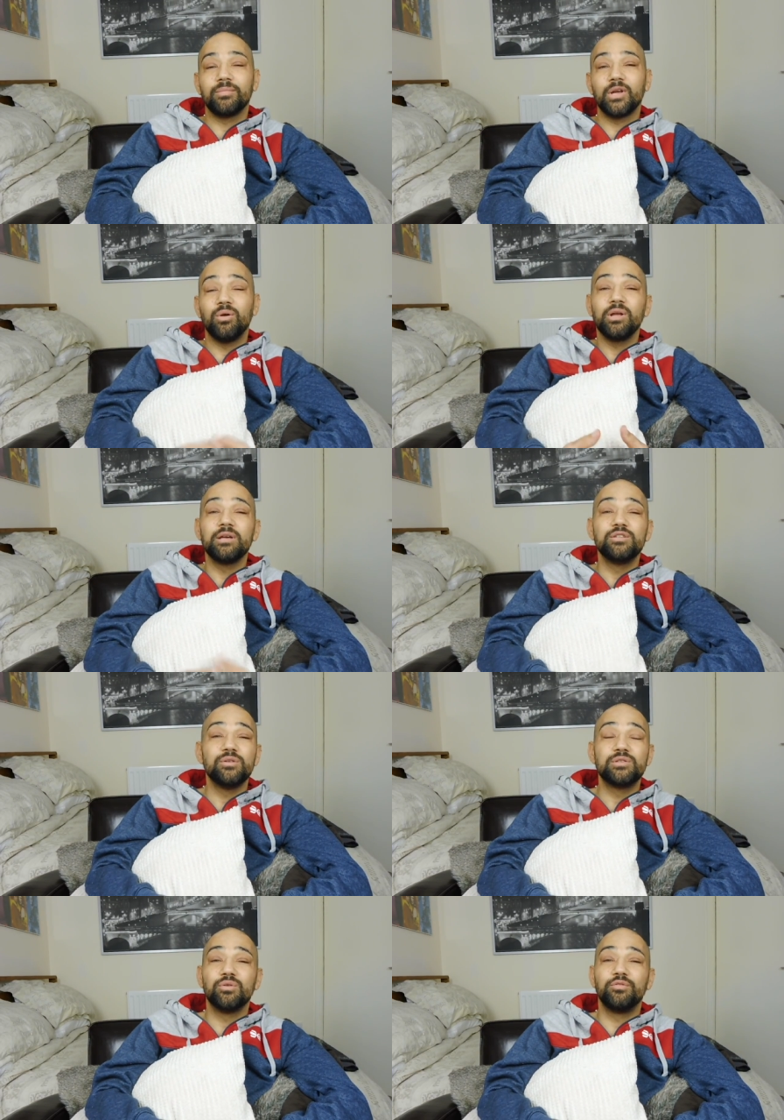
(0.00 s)
All I can do
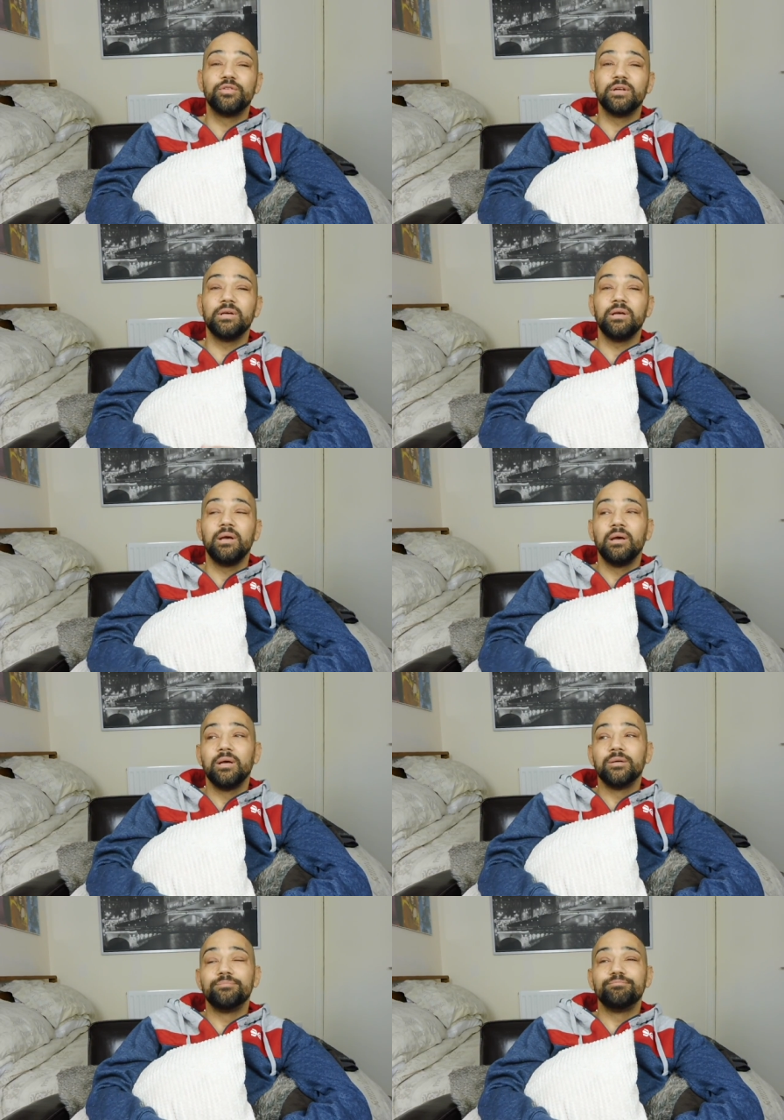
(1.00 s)
is hopefully
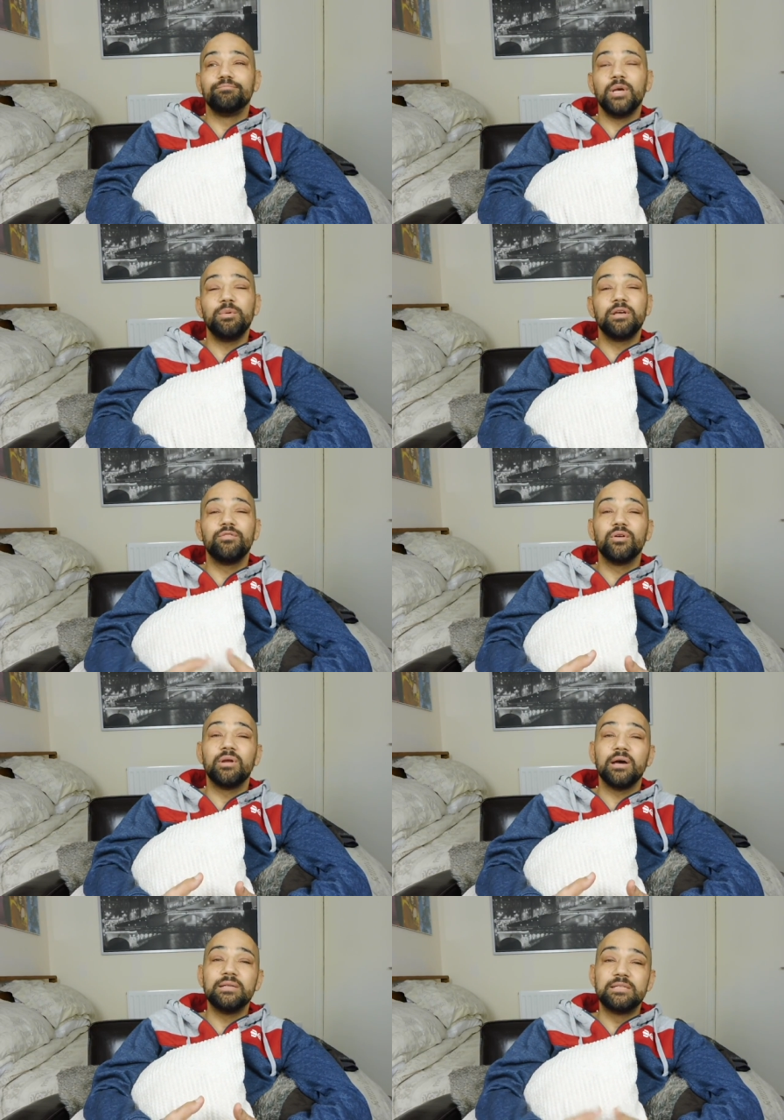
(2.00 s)
maybe give you an
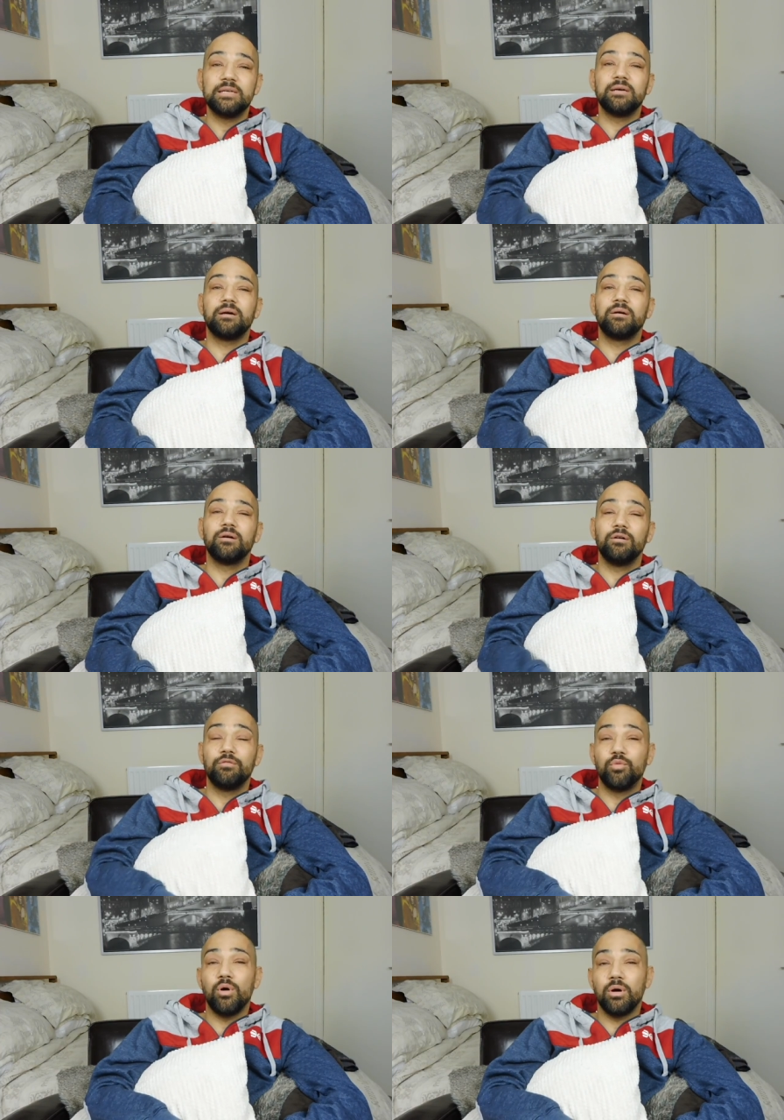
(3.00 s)
idea of
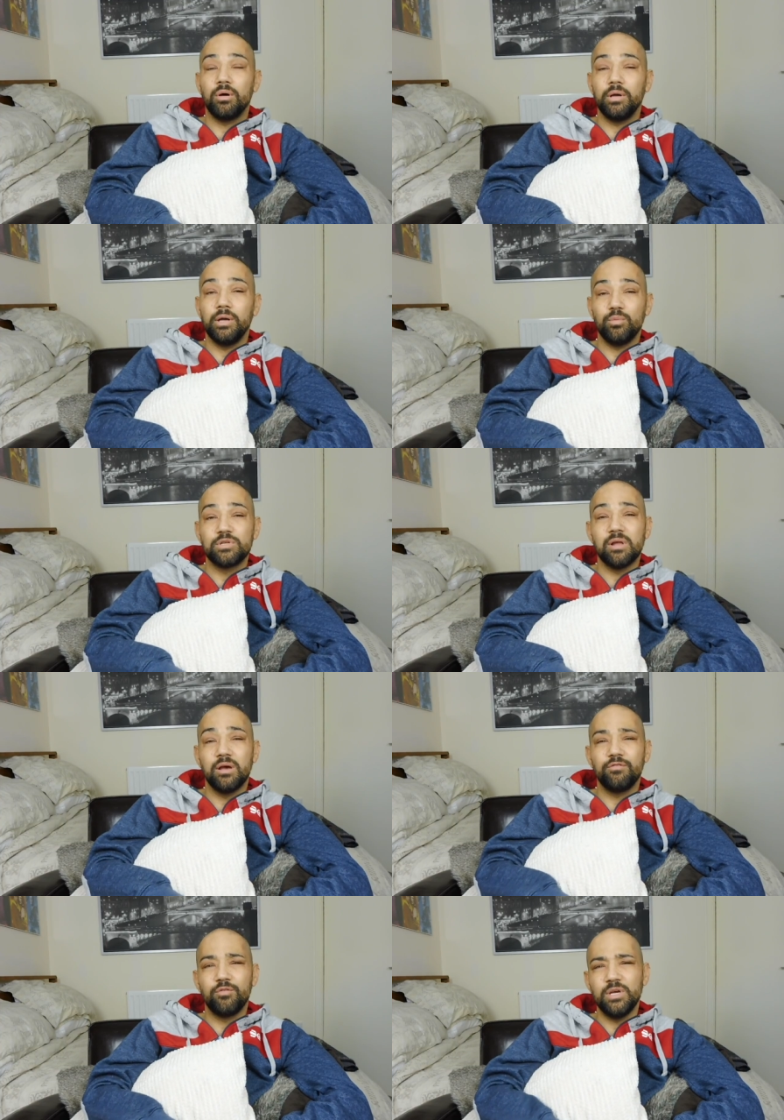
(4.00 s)
what it was
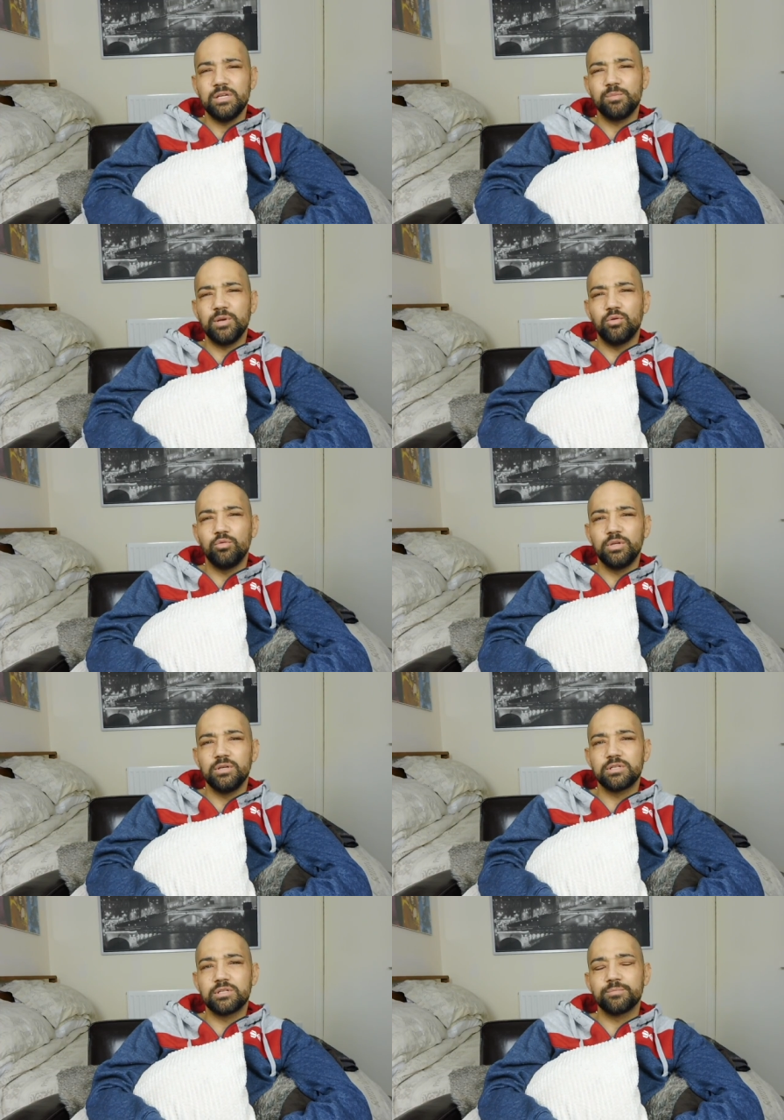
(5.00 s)
like for me to be
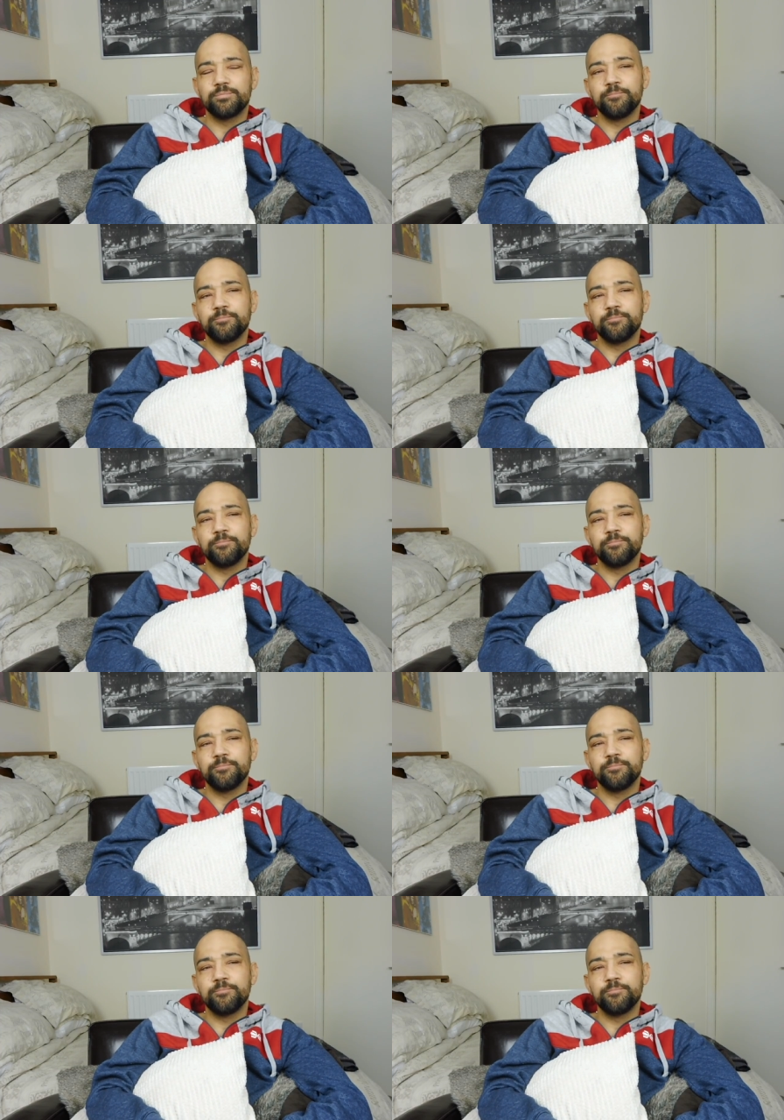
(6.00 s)
homeless.